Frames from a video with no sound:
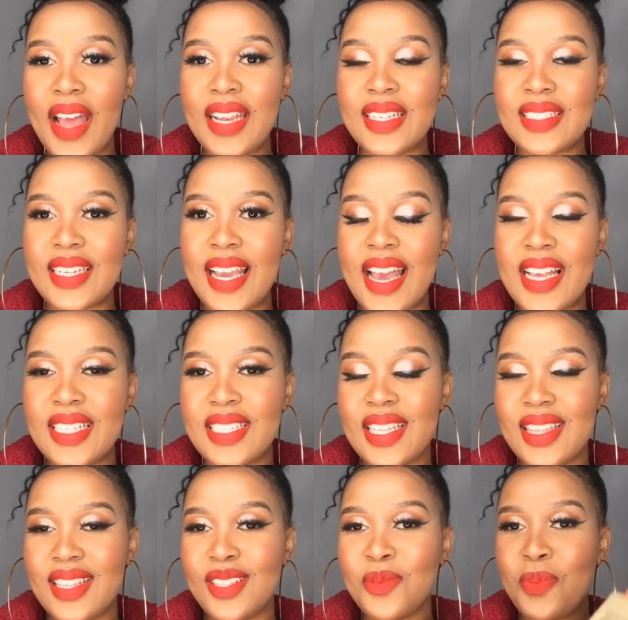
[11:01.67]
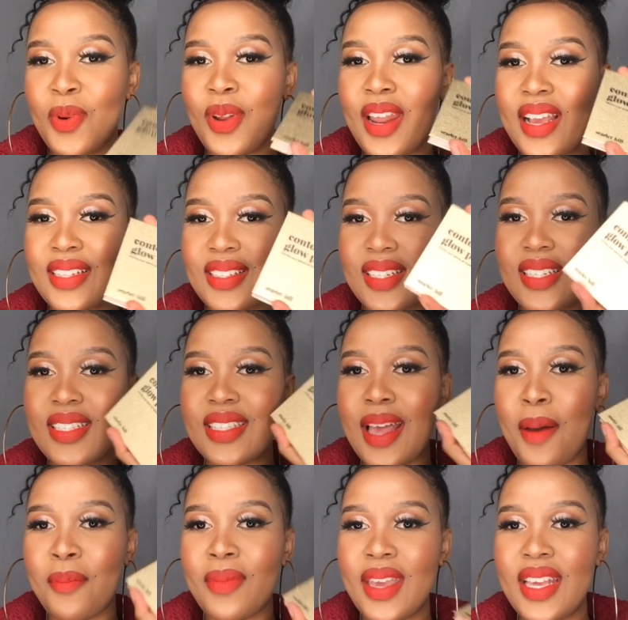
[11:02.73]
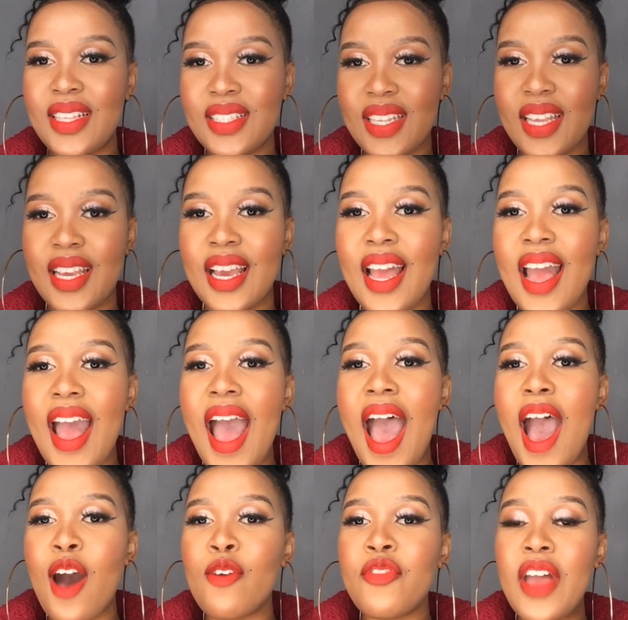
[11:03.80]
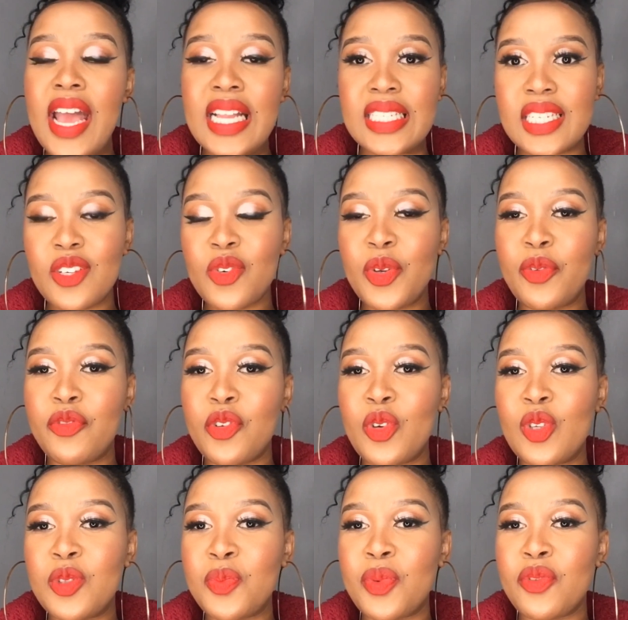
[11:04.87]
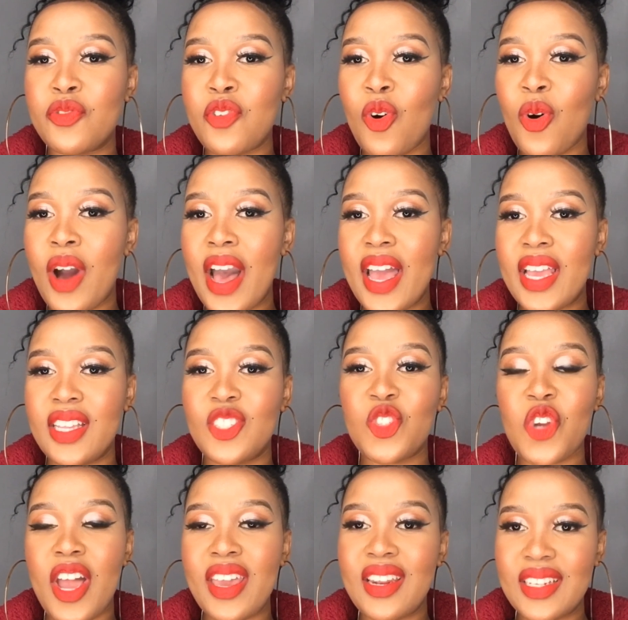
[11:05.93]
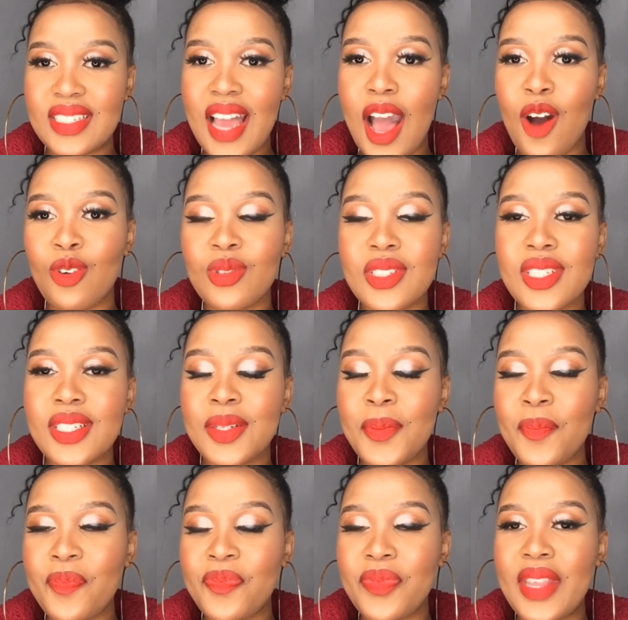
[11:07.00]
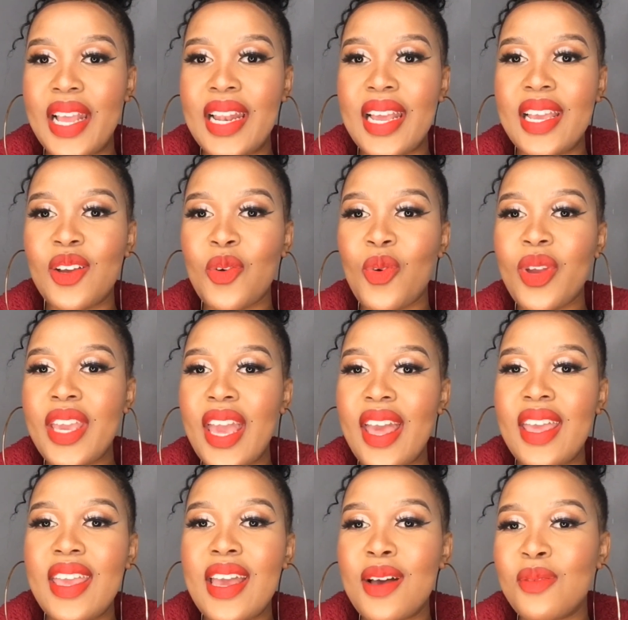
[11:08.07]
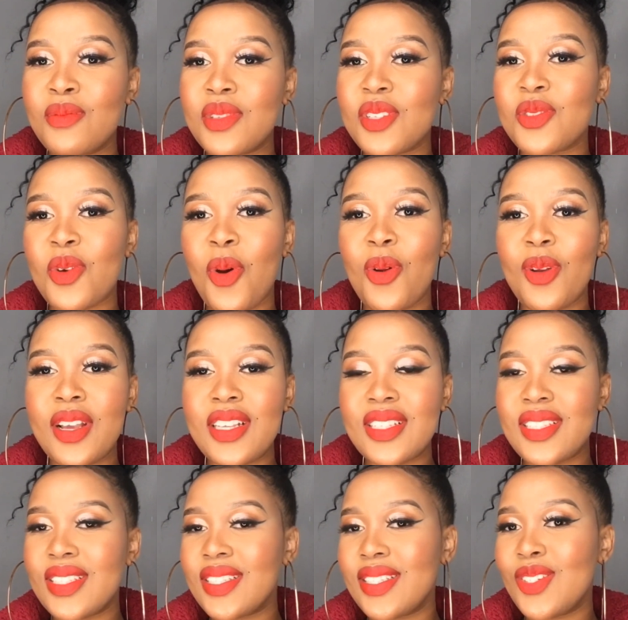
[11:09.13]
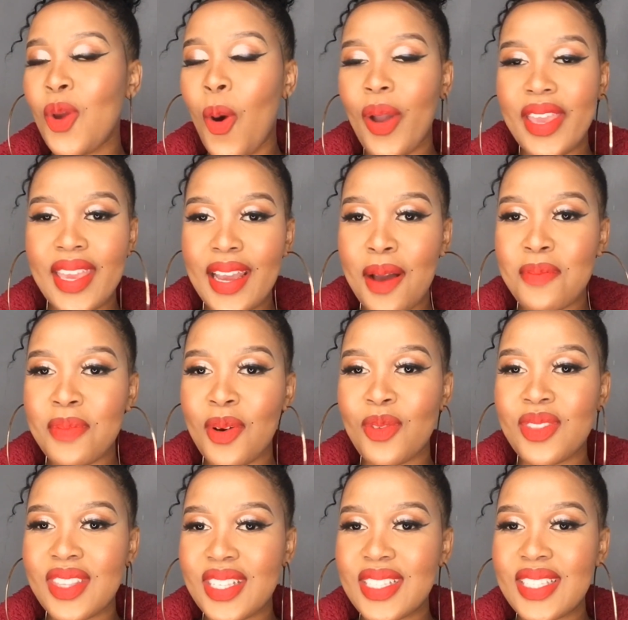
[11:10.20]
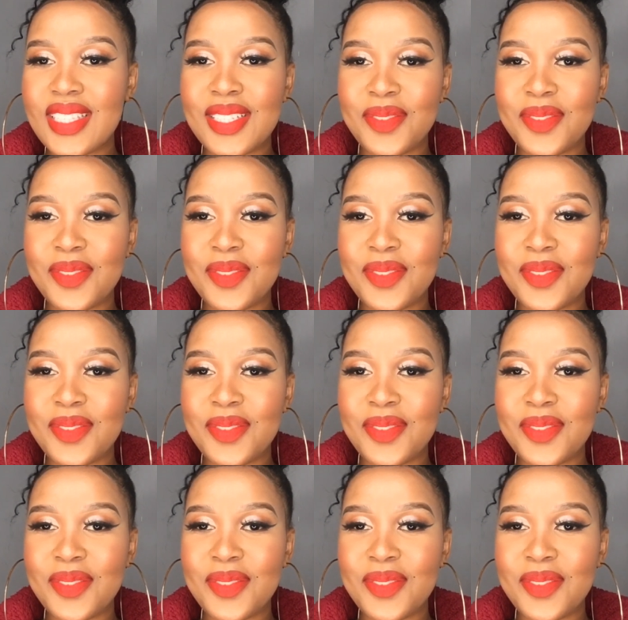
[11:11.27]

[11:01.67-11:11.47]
palette. Guys, this product is amazing. I've had reviews before I tried it out. Like, okay, is always talking about this